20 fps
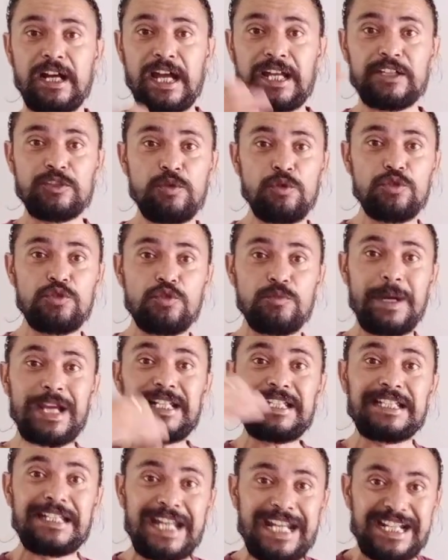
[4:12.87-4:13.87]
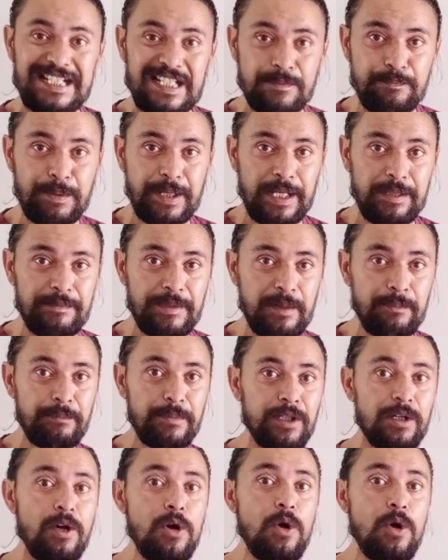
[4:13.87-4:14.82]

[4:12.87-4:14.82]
I go to my next prime number.